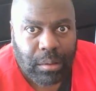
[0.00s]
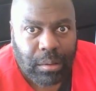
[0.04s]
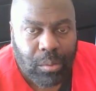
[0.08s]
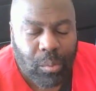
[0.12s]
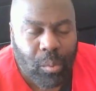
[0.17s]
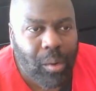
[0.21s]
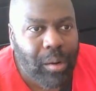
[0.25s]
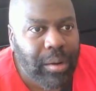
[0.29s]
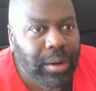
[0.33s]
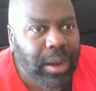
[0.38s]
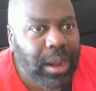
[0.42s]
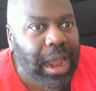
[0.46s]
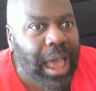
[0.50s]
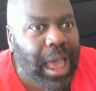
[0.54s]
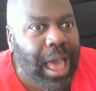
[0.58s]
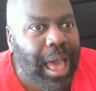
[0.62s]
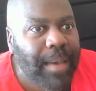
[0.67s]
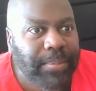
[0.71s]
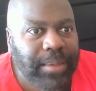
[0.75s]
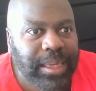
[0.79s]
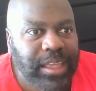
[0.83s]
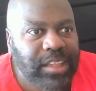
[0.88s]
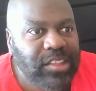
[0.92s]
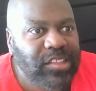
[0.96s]
Ward and
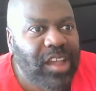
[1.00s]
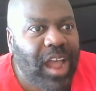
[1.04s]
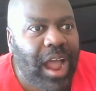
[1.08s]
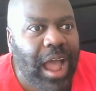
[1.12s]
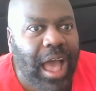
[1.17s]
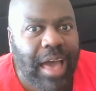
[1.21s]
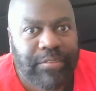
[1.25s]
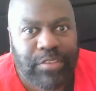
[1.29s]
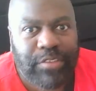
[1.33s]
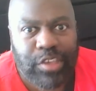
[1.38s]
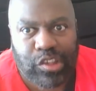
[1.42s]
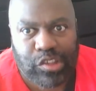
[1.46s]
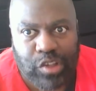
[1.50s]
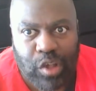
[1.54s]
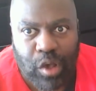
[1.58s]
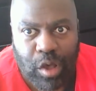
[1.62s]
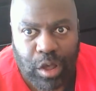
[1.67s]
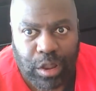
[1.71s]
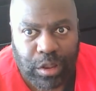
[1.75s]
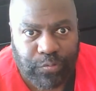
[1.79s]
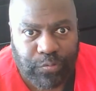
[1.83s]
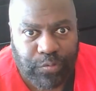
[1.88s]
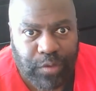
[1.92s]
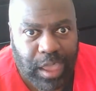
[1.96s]
Hopkins are obvious
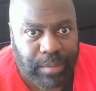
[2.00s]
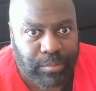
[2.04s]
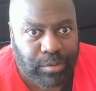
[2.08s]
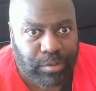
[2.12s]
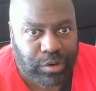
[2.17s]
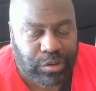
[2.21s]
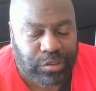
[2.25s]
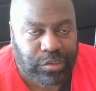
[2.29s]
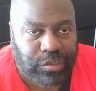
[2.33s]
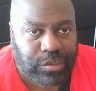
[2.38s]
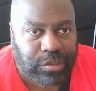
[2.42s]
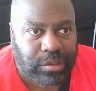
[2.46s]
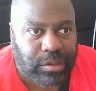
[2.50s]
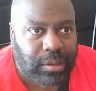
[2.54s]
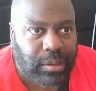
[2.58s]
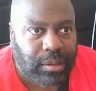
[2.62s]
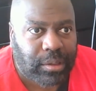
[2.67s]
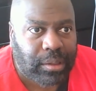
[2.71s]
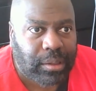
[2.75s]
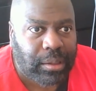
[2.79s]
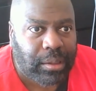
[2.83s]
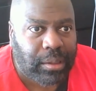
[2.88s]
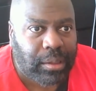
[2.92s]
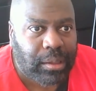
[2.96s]
Hall of Famers.
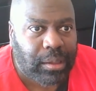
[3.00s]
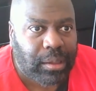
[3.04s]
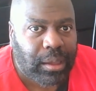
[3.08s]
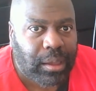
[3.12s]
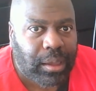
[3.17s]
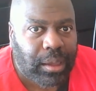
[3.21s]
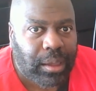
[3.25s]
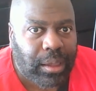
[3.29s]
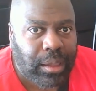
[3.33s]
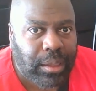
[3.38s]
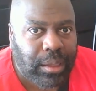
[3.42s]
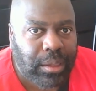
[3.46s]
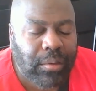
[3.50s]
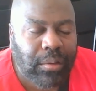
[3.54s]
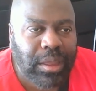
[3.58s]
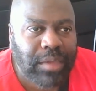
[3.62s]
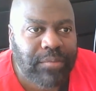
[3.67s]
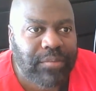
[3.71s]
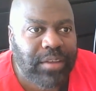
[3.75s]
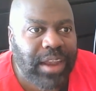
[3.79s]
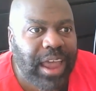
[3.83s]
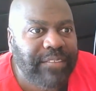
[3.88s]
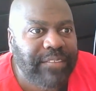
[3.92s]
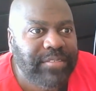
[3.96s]
You don't
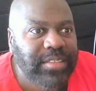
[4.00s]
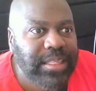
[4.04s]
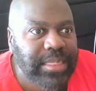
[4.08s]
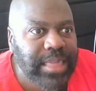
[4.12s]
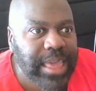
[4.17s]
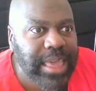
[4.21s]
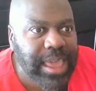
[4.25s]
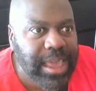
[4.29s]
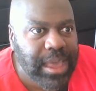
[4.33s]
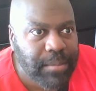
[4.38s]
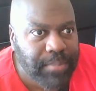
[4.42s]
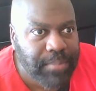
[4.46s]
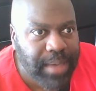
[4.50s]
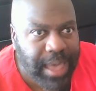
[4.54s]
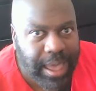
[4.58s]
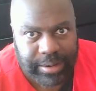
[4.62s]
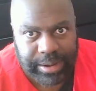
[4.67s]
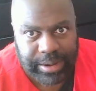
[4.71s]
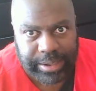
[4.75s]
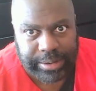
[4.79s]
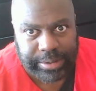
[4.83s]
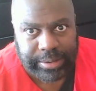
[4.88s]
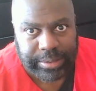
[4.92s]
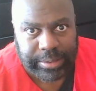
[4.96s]
even have to think
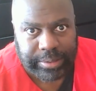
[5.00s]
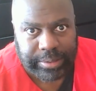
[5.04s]
about it.